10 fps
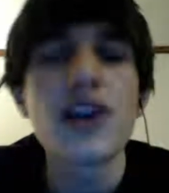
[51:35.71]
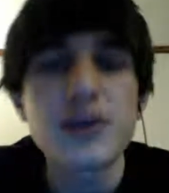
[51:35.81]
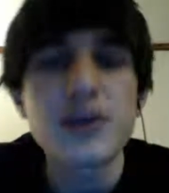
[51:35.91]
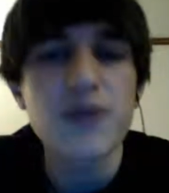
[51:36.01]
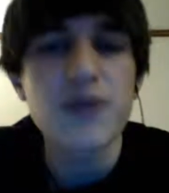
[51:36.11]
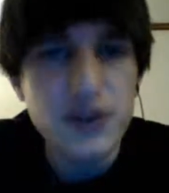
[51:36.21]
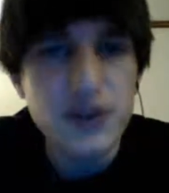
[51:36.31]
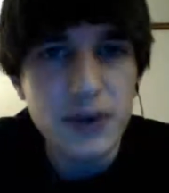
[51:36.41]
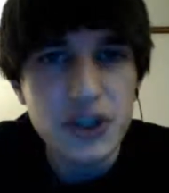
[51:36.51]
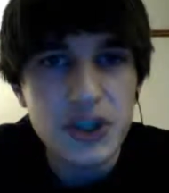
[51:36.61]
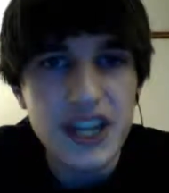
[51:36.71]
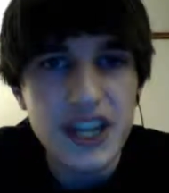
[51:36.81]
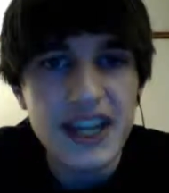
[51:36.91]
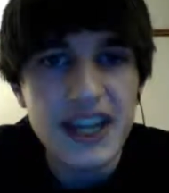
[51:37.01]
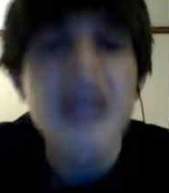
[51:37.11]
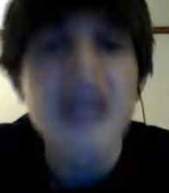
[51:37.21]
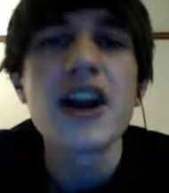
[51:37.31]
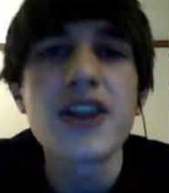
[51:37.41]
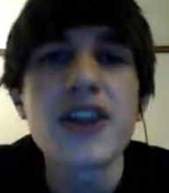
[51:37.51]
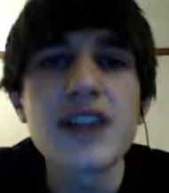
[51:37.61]
Orthodox was the first form of
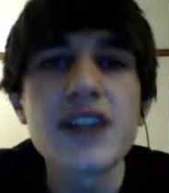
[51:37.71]
Christianity.